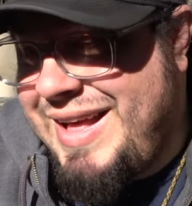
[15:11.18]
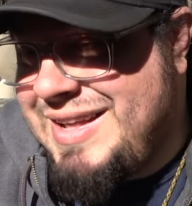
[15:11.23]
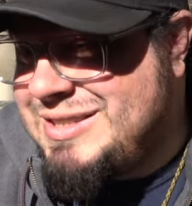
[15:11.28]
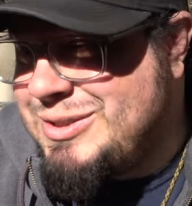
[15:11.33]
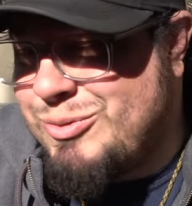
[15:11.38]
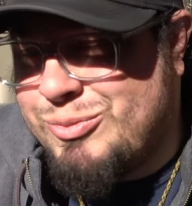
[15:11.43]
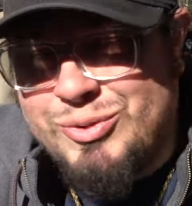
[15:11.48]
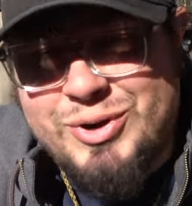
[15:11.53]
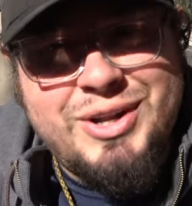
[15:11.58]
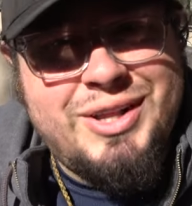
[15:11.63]

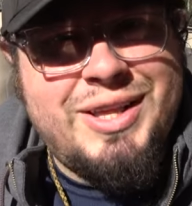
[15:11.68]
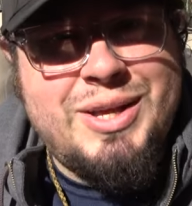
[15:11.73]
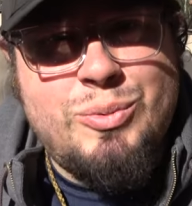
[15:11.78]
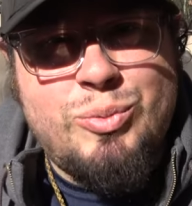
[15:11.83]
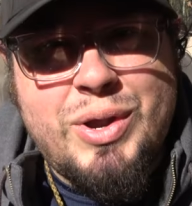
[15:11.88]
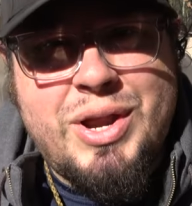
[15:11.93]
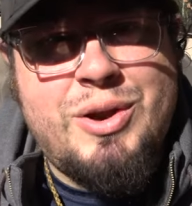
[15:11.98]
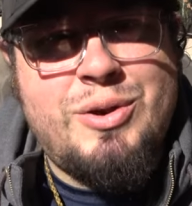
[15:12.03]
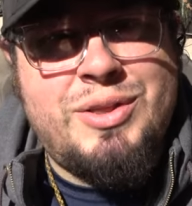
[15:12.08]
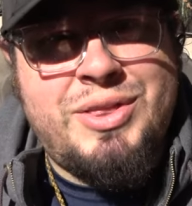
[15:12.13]
a really
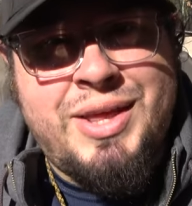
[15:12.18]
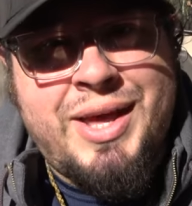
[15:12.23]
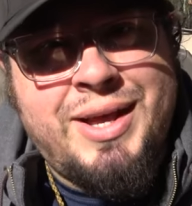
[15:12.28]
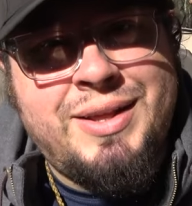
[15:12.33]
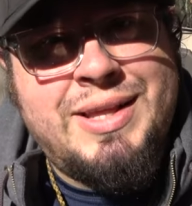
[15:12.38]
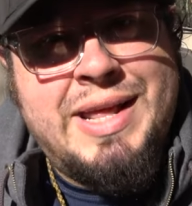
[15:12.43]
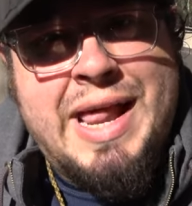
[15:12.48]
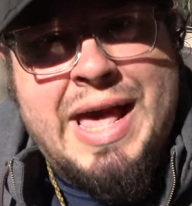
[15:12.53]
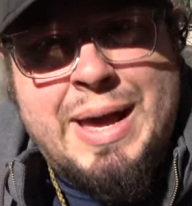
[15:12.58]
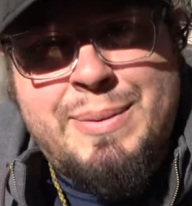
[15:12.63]
weird
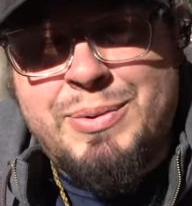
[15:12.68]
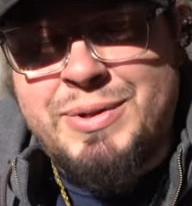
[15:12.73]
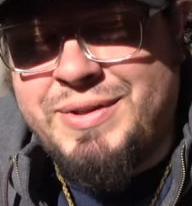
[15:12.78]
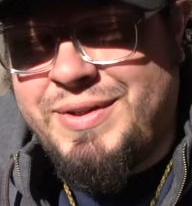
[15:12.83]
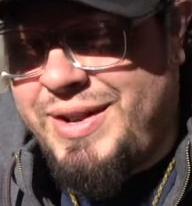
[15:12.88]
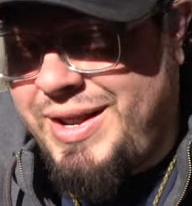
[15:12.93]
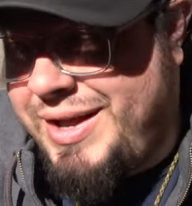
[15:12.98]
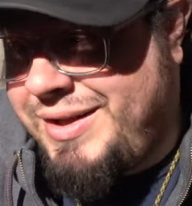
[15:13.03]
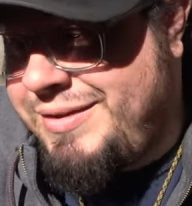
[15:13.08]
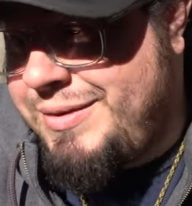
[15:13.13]
thing that happened
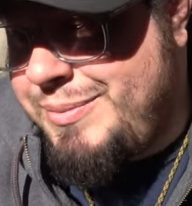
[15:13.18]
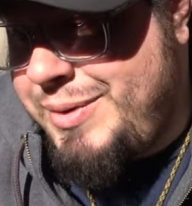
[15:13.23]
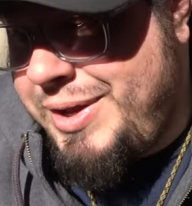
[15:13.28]
today to